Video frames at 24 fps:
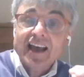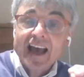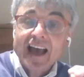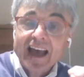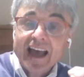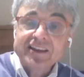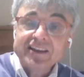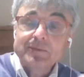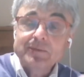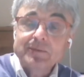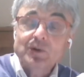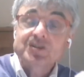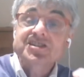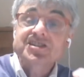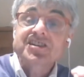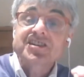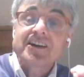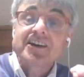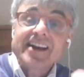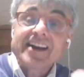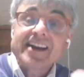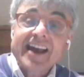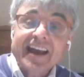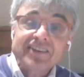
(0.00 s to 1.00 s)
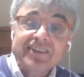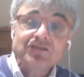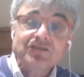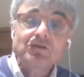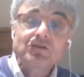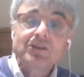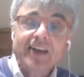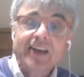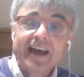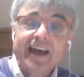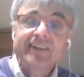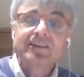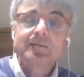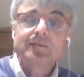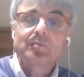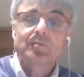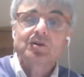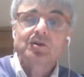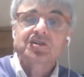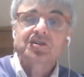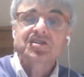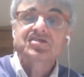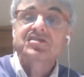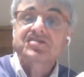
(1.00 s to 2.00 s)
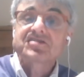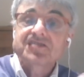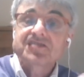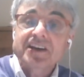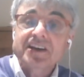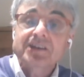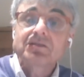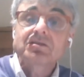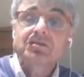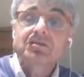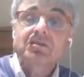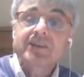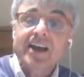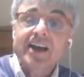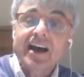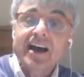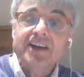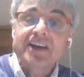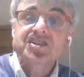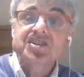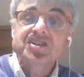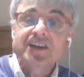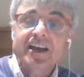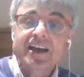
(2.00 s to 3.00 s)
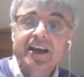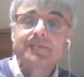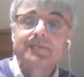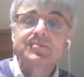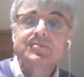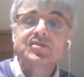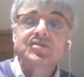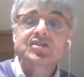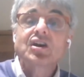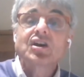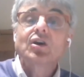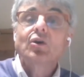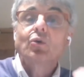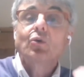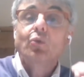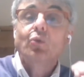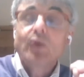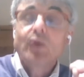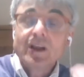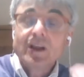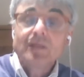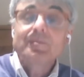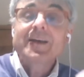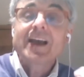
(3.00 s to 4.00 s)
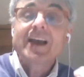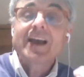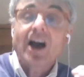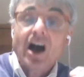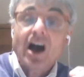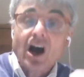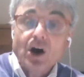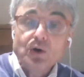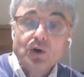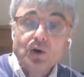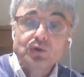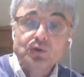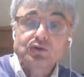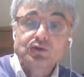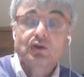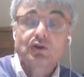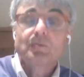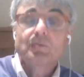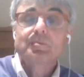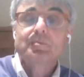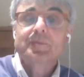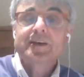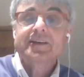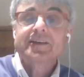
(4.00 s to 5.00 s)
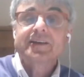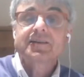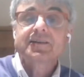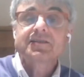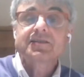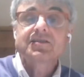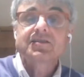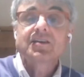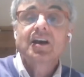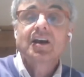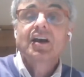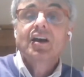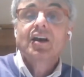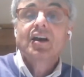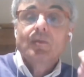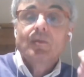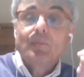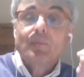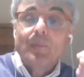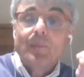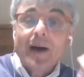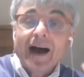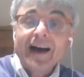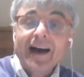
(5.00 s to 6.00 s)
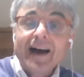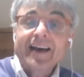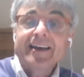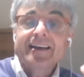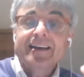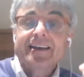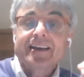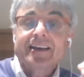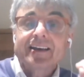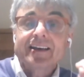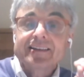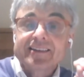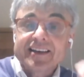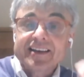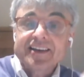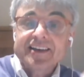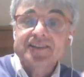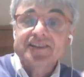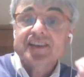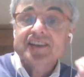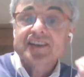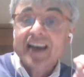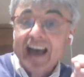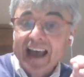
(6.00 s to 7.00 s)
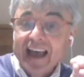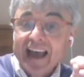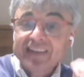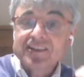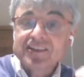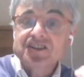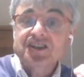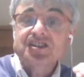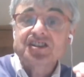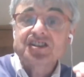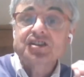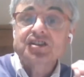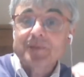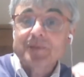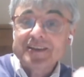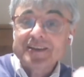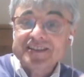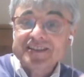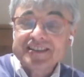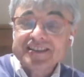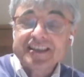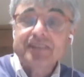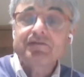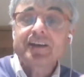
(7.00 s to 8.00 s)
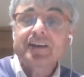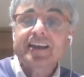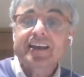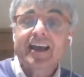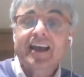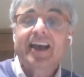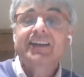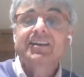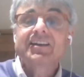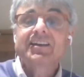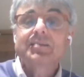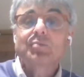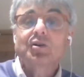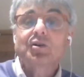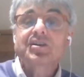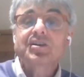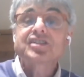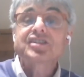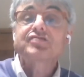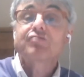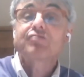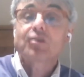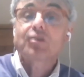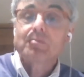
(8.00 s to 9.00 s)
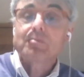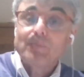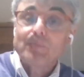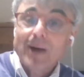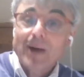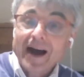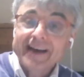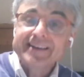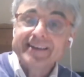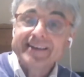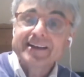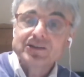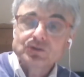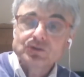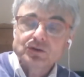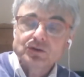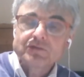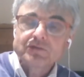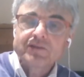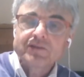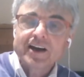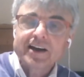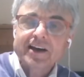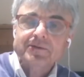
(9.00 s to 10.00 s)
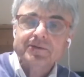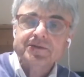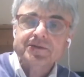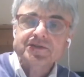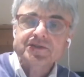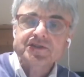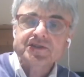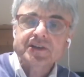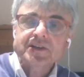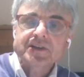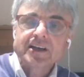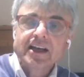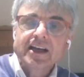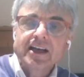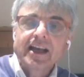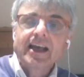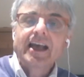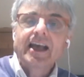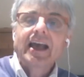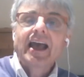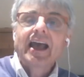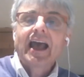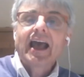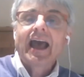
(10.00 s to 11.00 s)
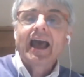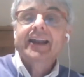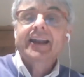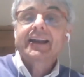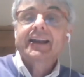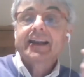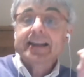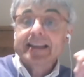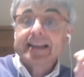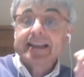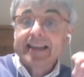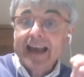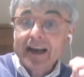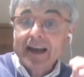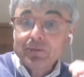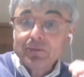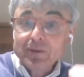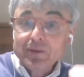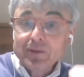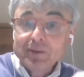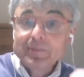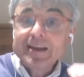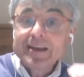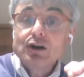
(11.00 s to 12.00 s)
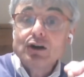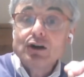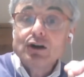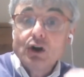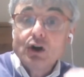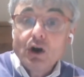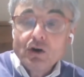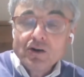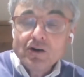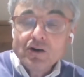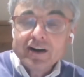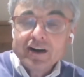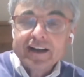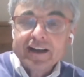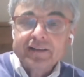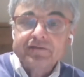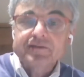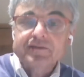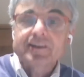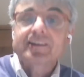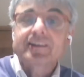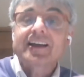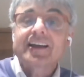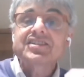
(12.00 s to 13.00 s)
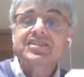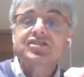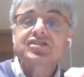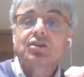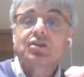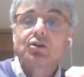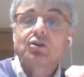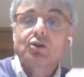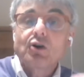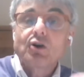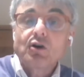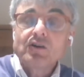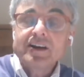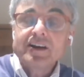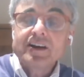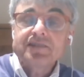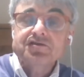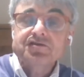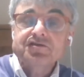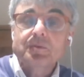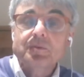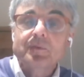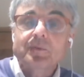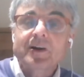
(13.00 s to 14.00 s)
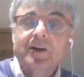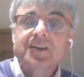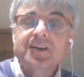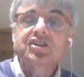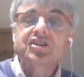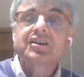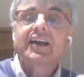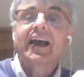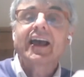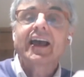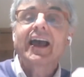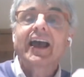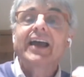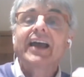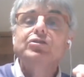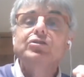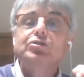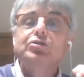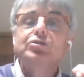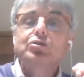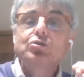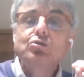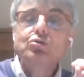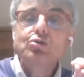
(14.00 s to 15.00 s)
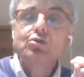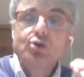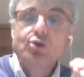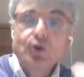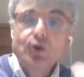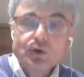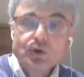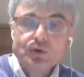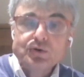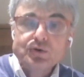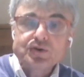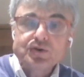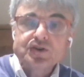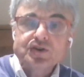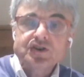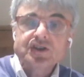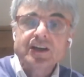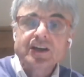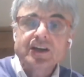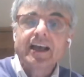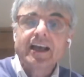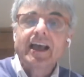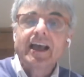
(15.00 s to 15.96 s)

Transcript: antibodies, the natural antibodies, the secretory IgMs, will be outcompeted by these antigen-specific antibodies for binding to the virus. And that will be long-lived. That is a long-lived suppression, and you lose